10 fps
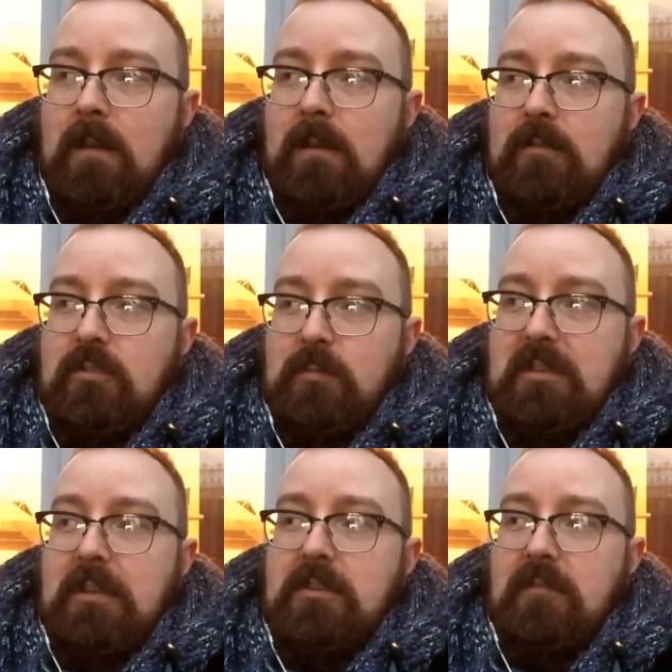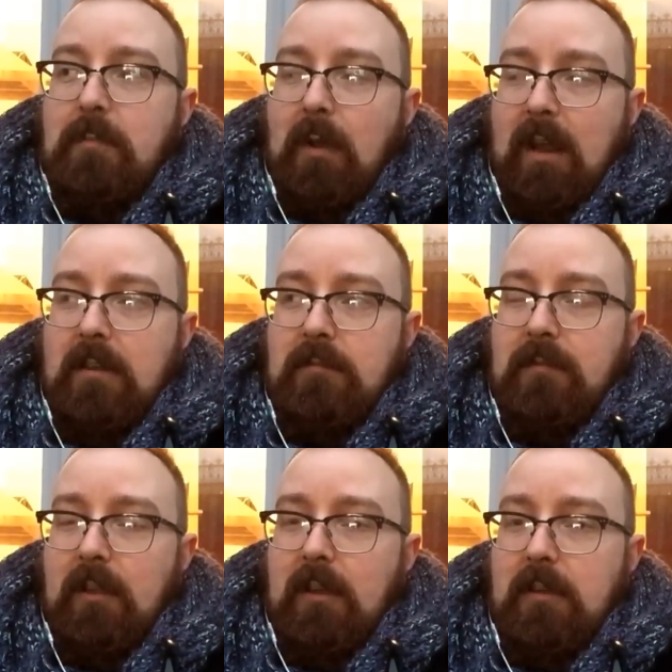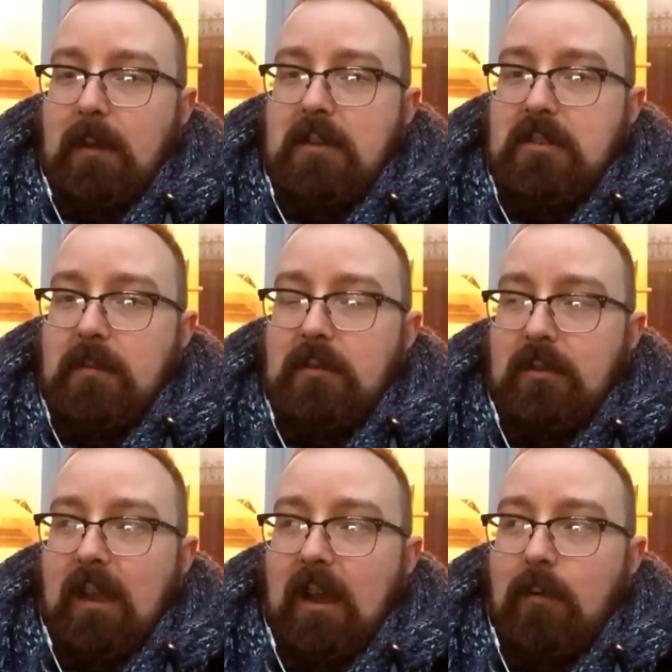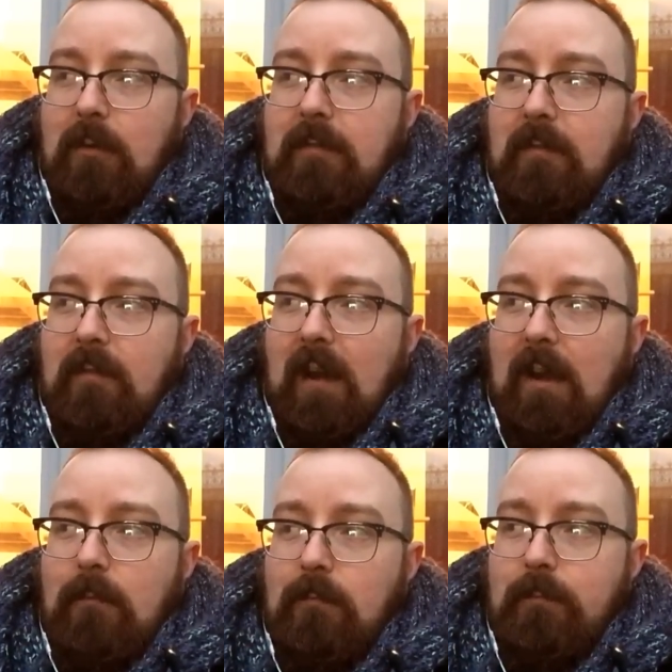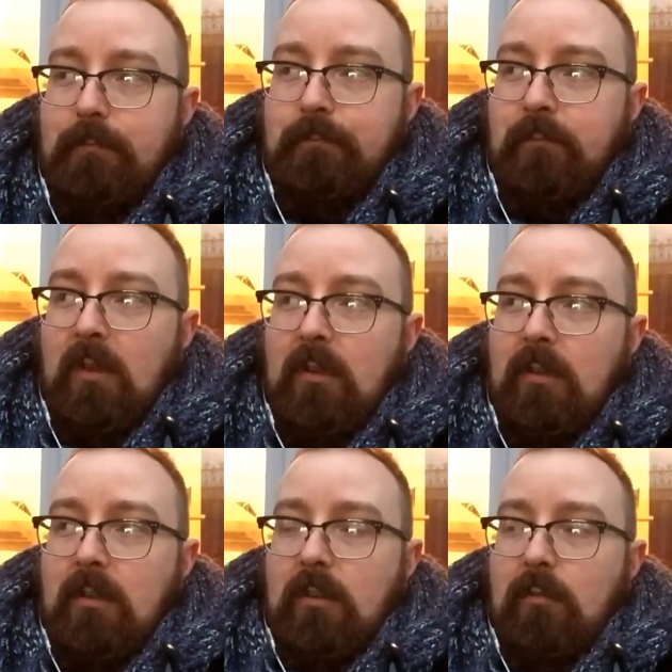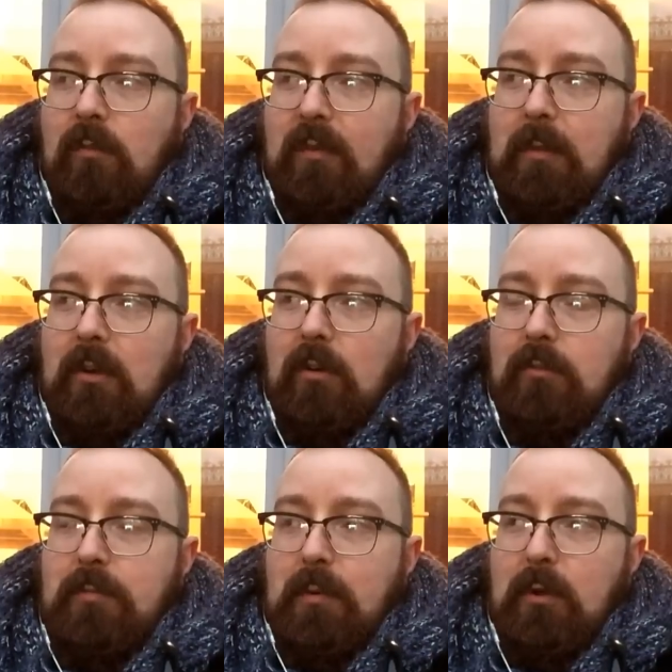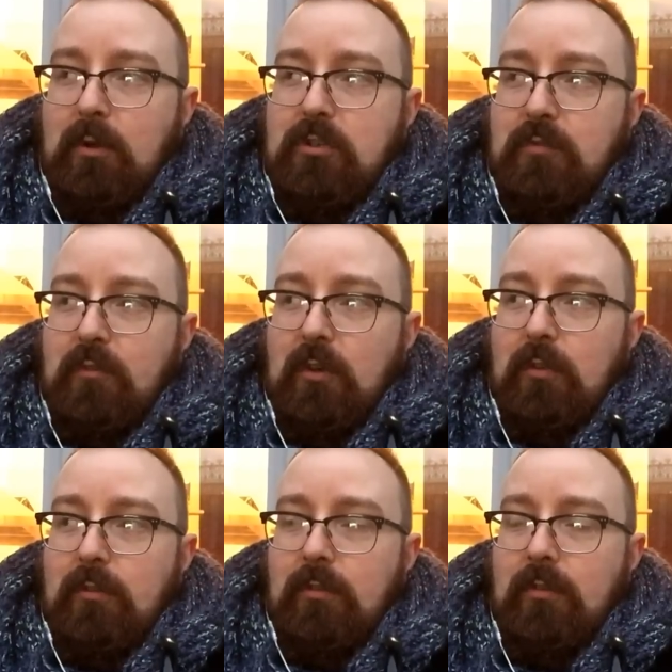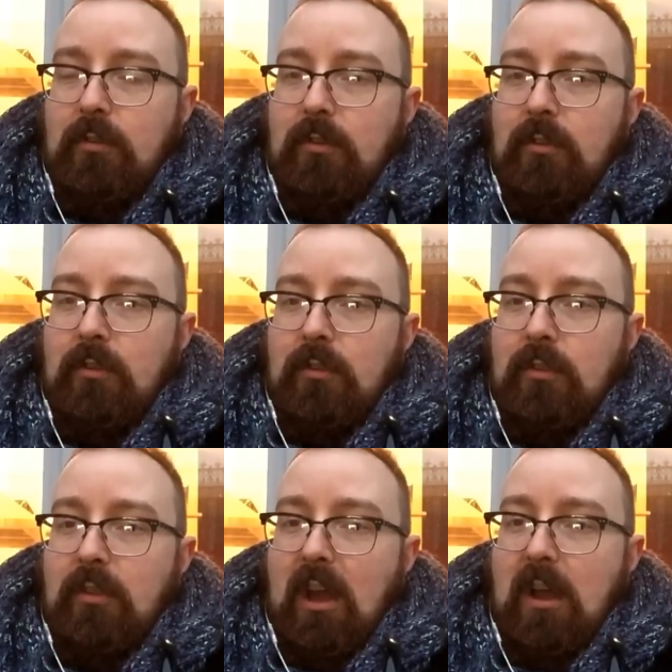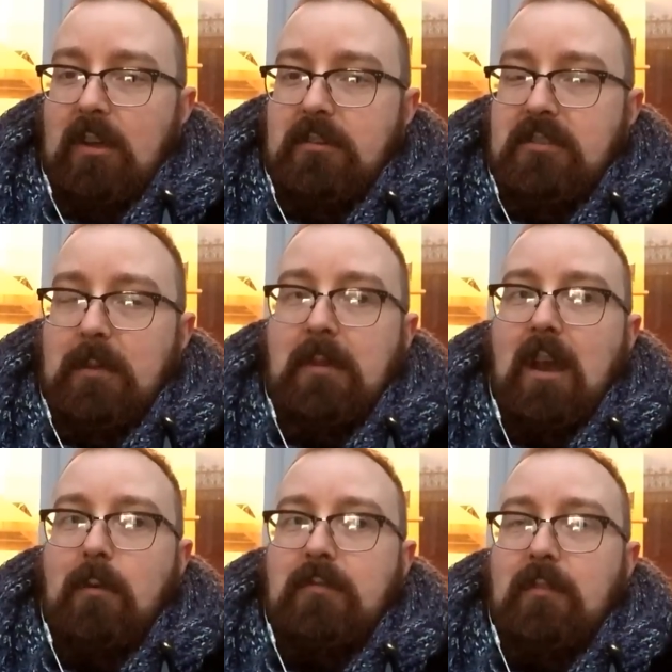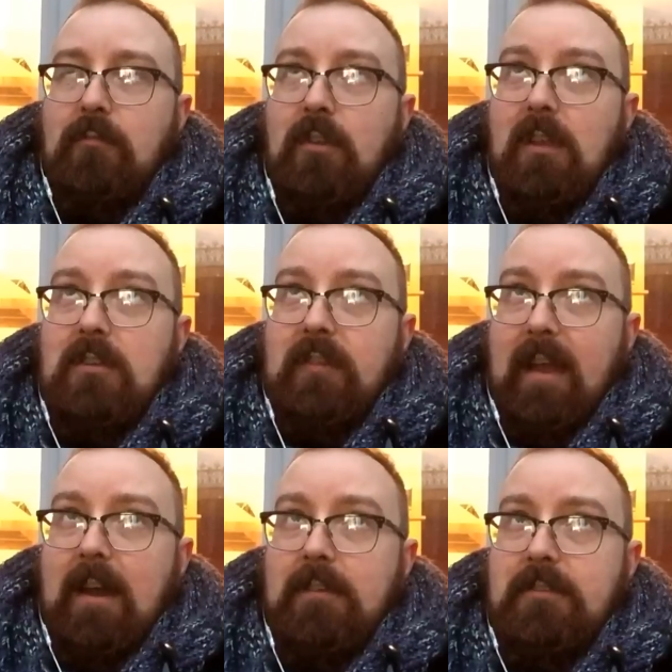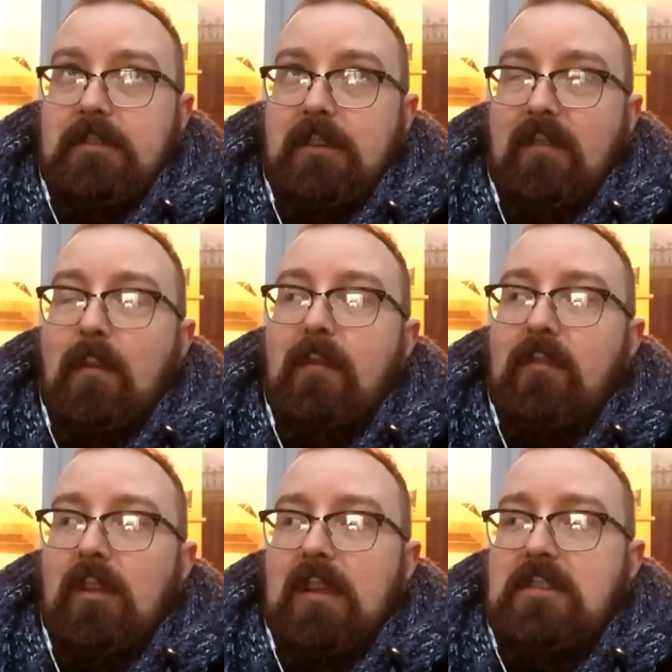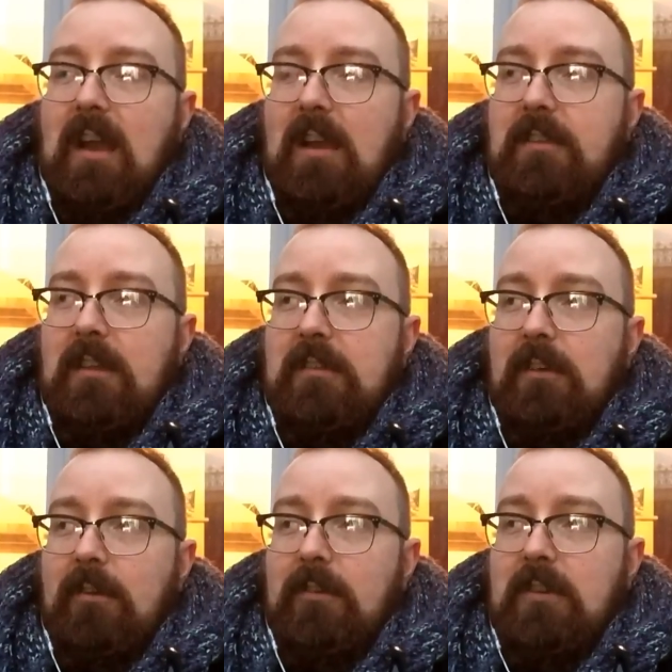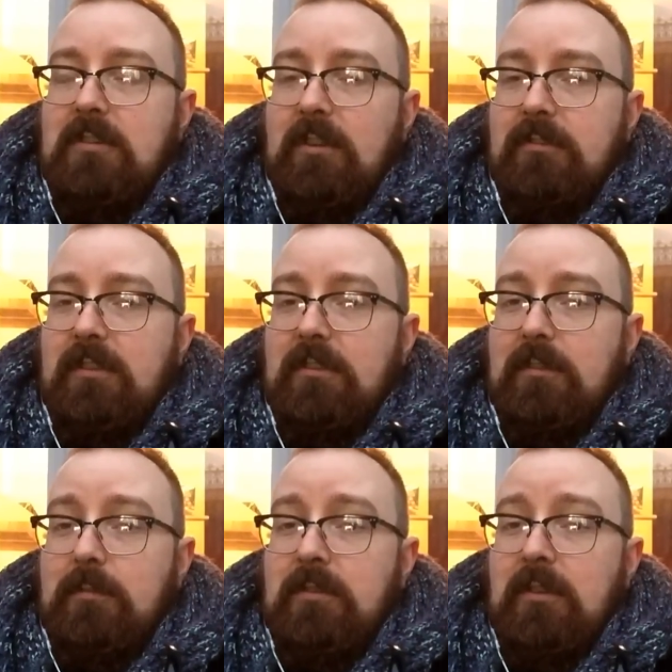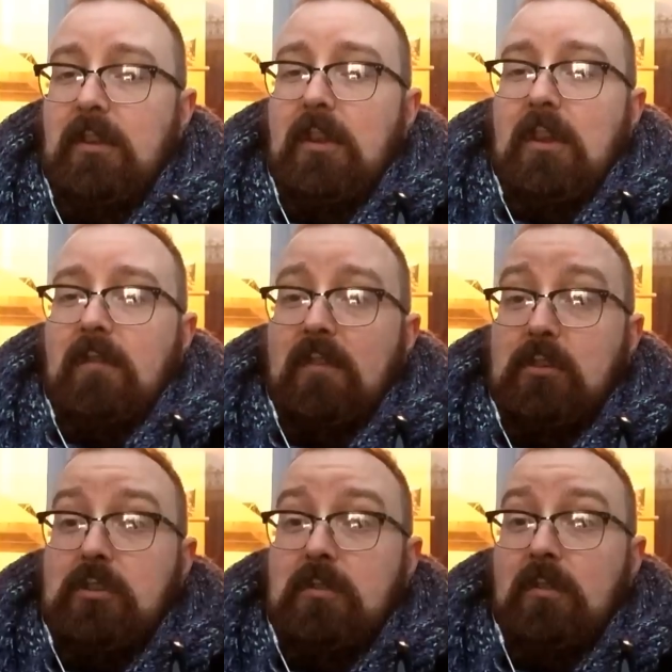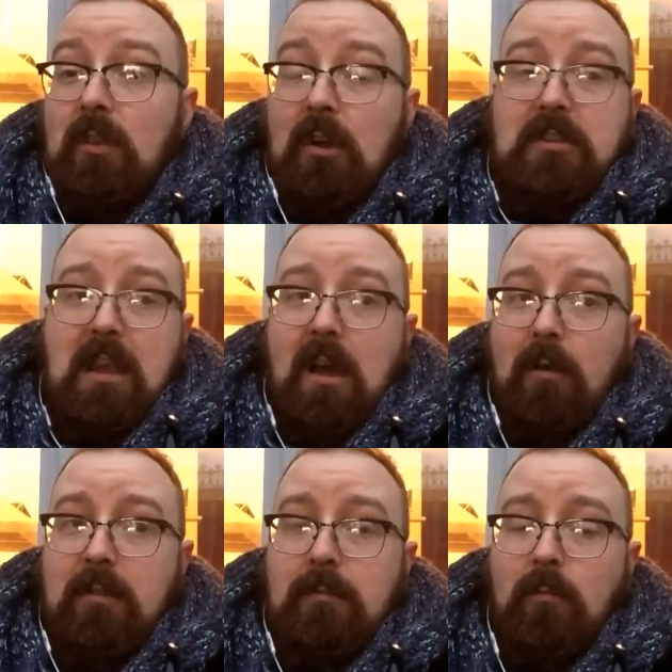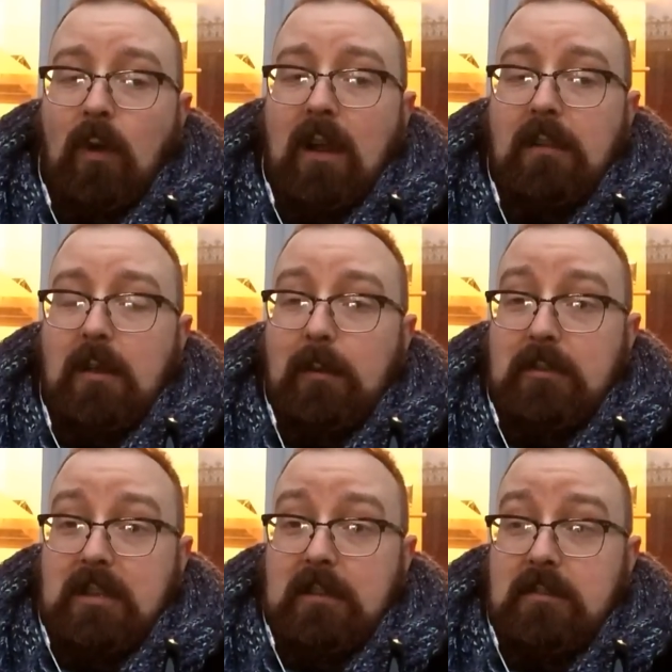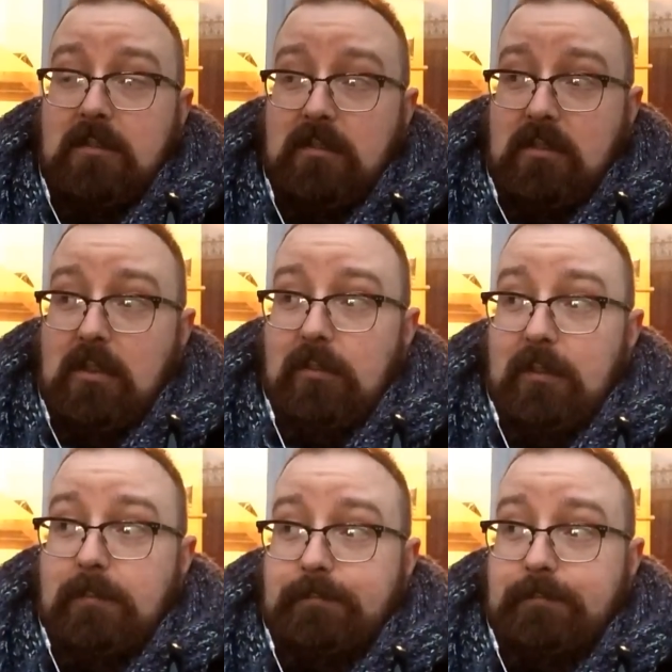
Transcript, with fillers: some tins of Bracken Flake by Samuel Gawith that were from an old production run that Sam Gawith didn't realise they had, and then when we realised they had it and it already discontinued, we just knocked it out in white label tins and sold it.